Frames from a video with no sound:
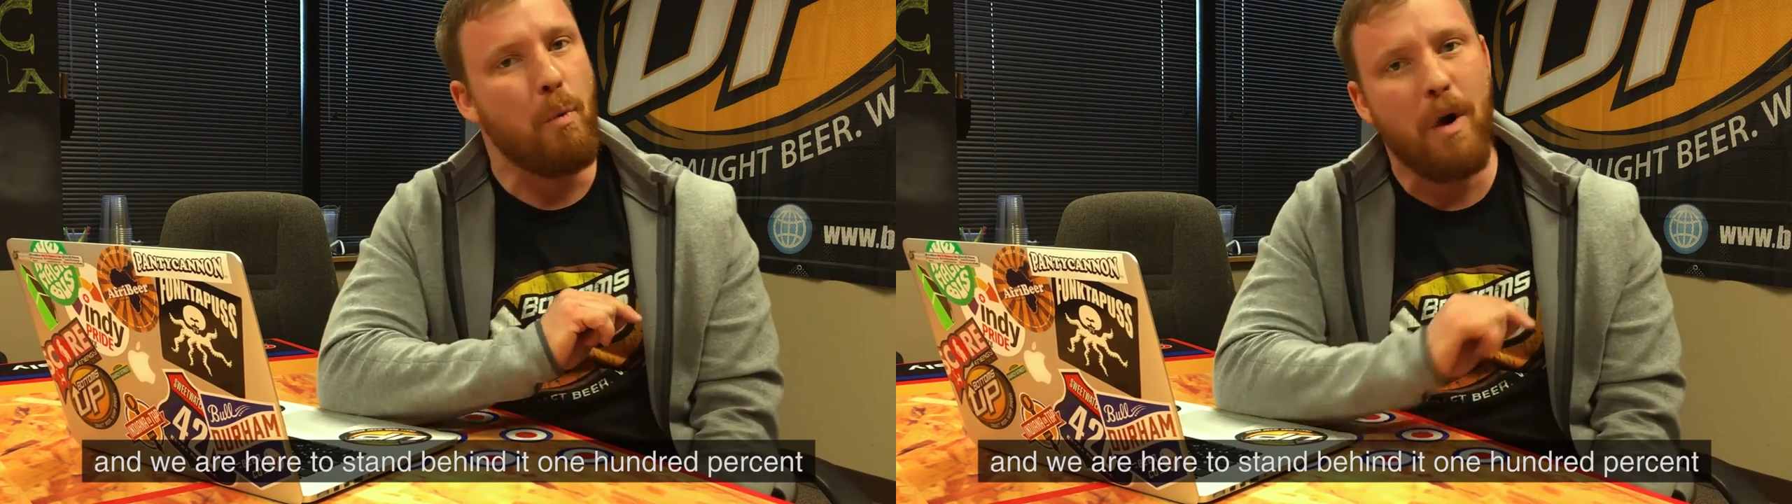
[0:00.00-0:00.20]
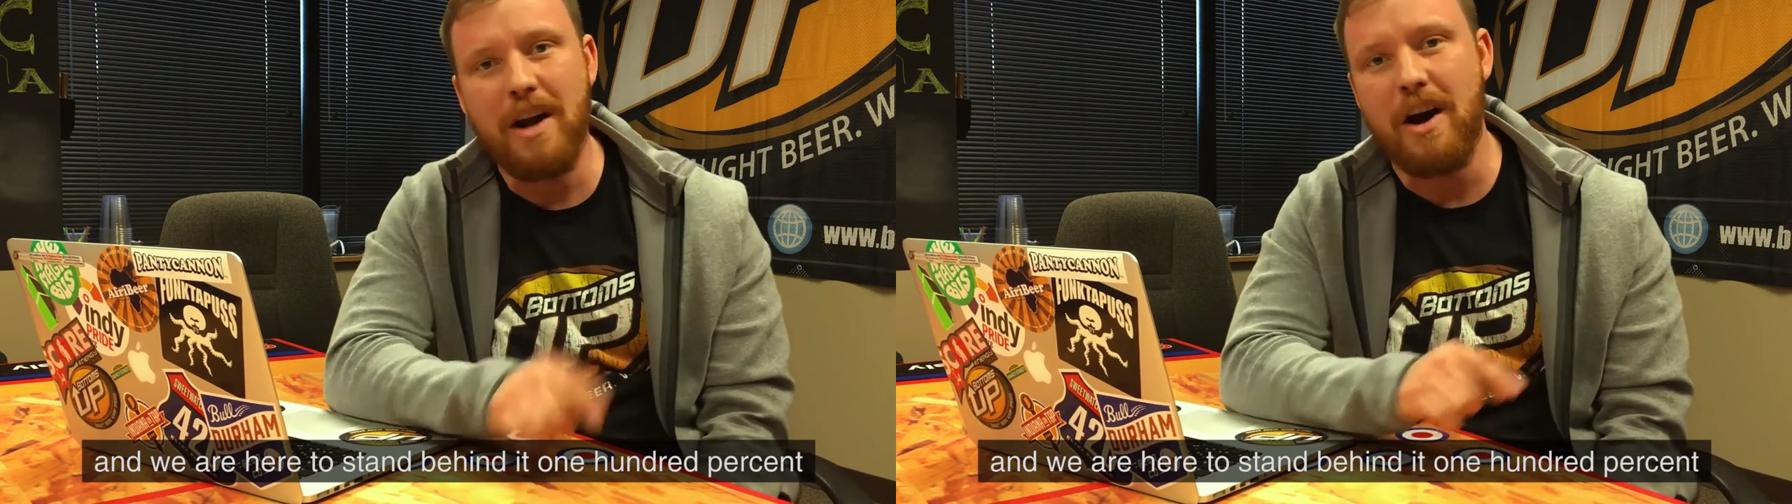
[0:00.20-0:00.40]

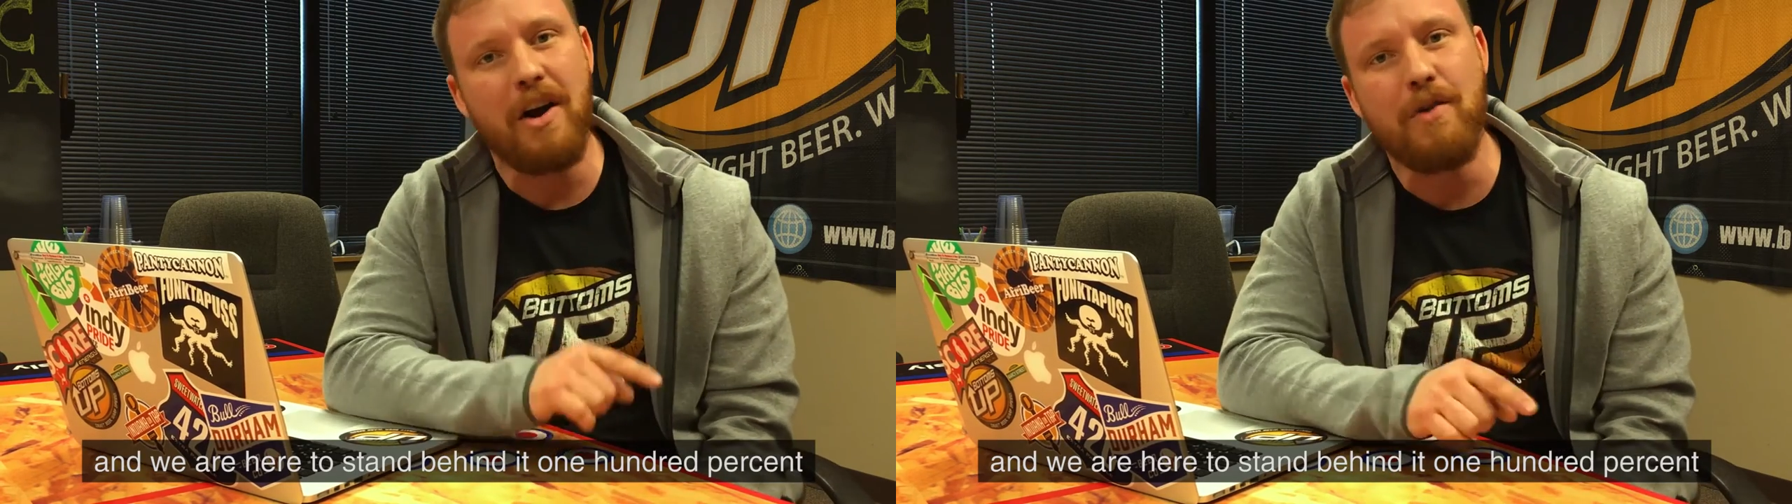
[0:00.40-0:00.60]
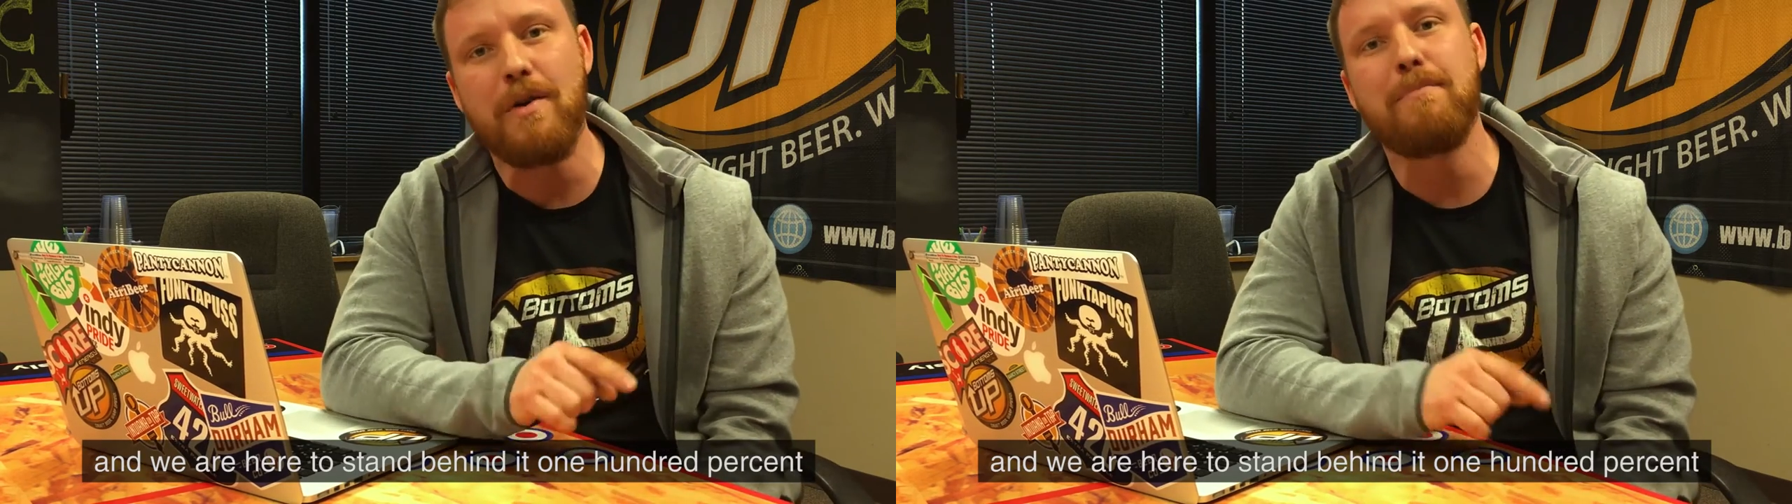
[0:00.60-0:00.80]

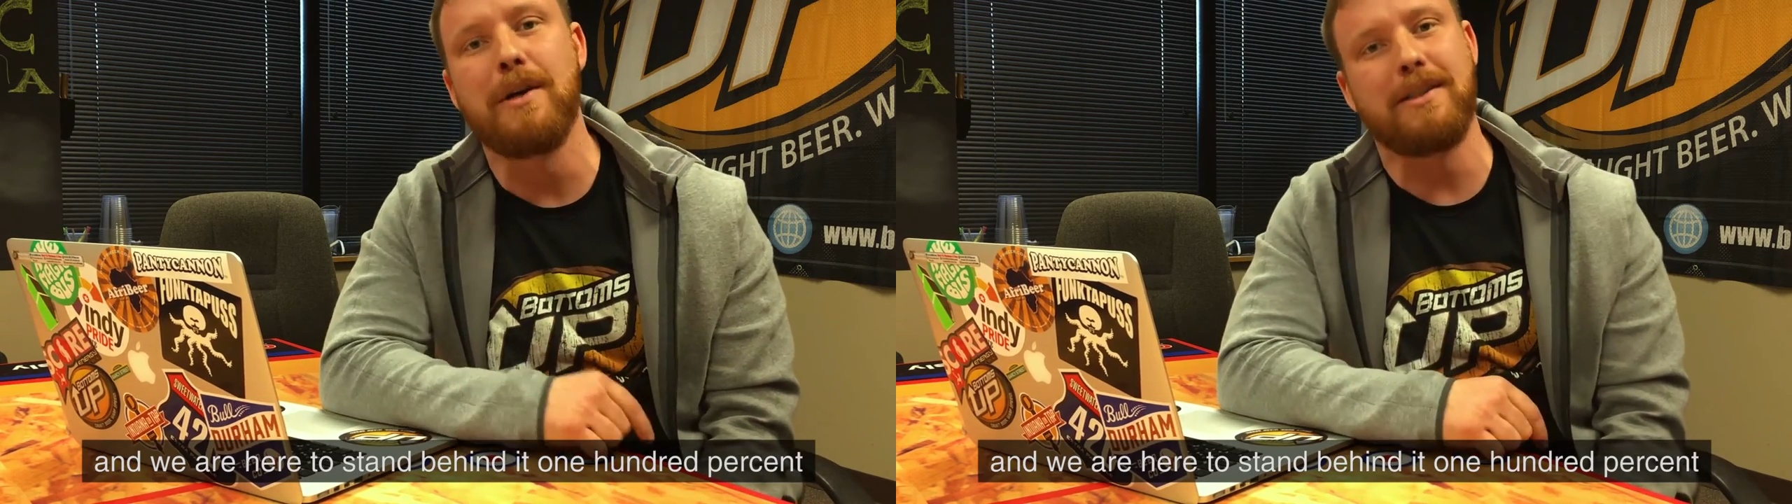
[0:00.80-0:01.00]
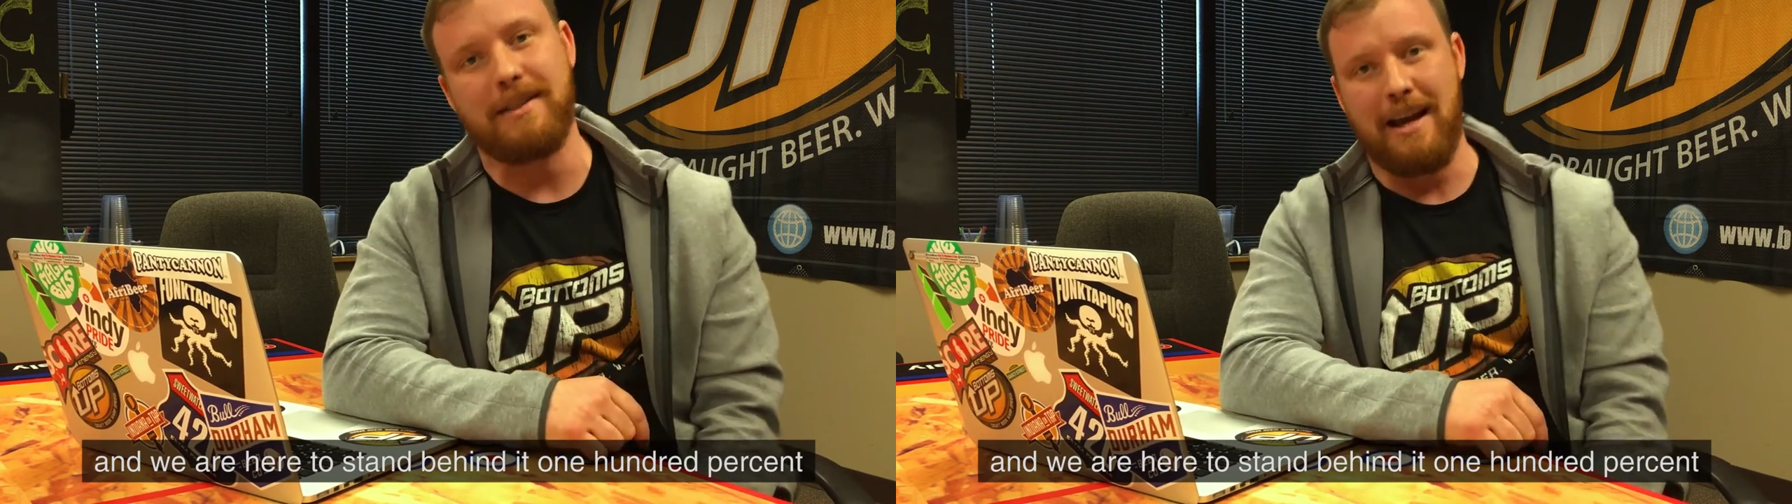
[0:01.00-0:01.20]

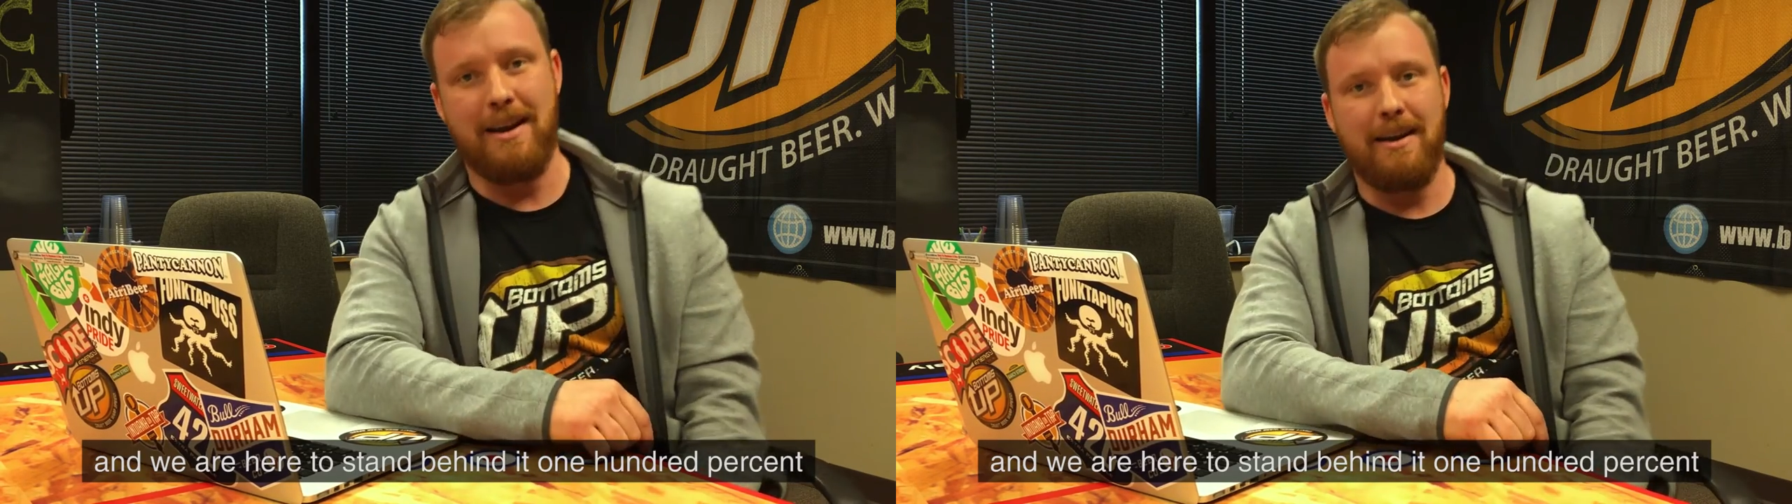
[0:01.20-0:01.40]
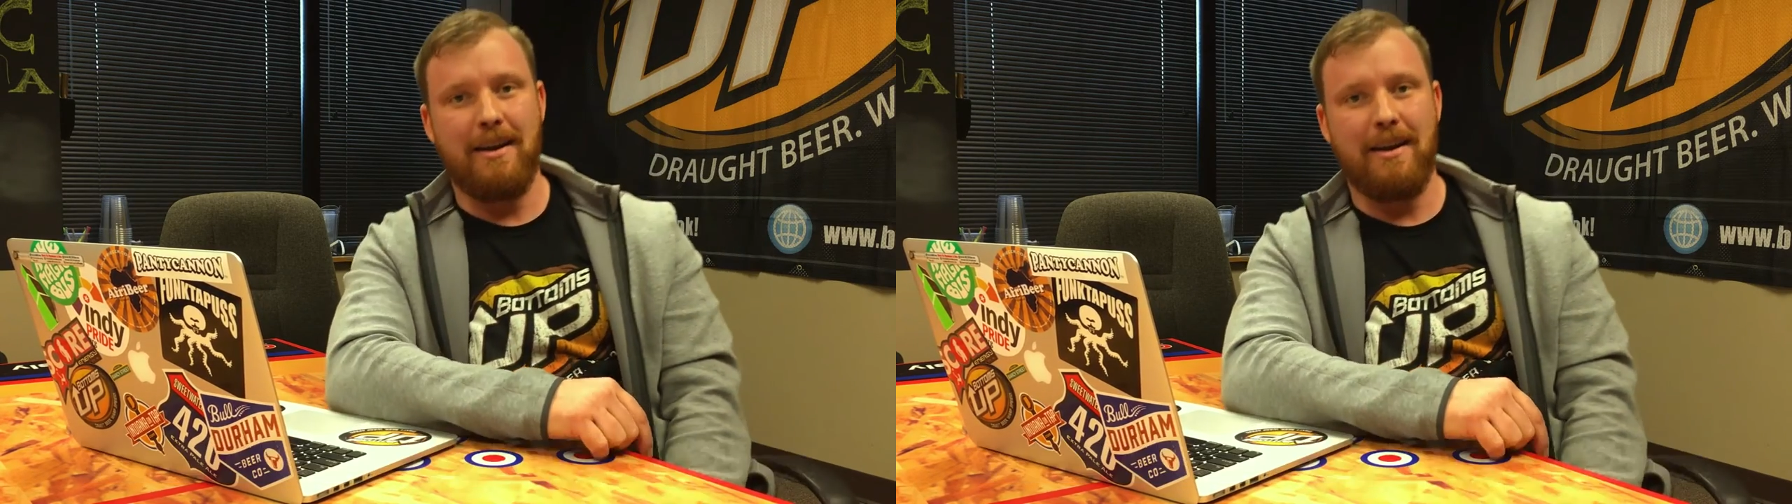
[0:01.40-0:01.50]
100%.